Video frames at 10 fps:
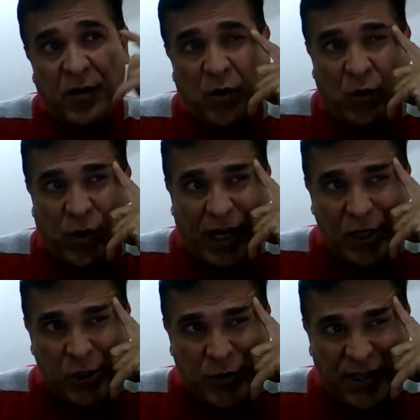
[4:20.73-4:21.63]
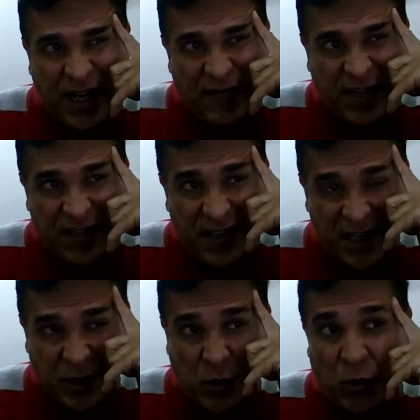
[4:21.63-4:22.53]
oh, I shouldn't have done
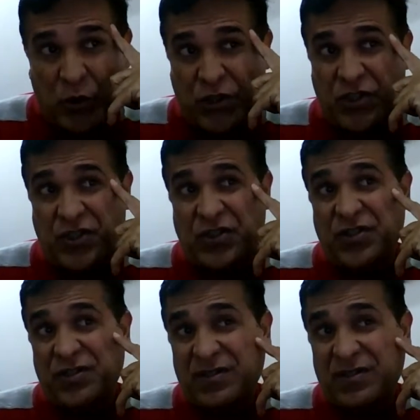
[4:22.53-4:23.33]
that course.